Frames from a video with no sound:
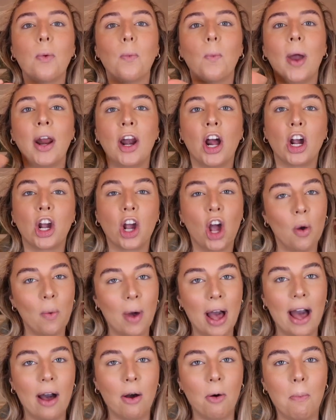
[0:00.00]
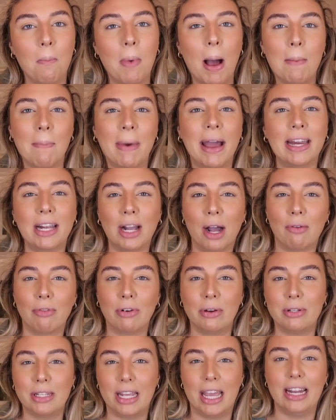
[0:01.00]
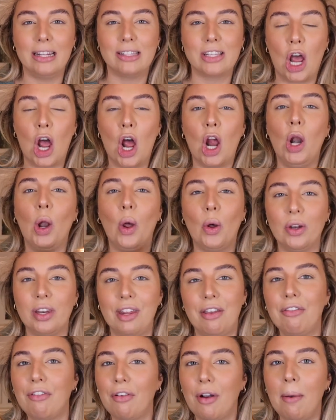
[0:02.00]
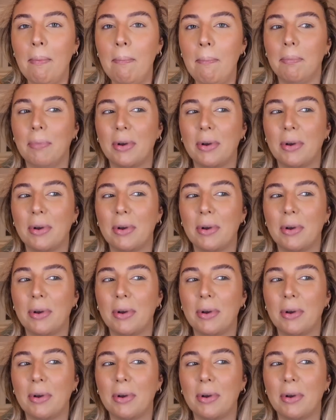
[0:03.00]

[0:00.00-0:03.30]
when I go out my makeup routine's a lot different,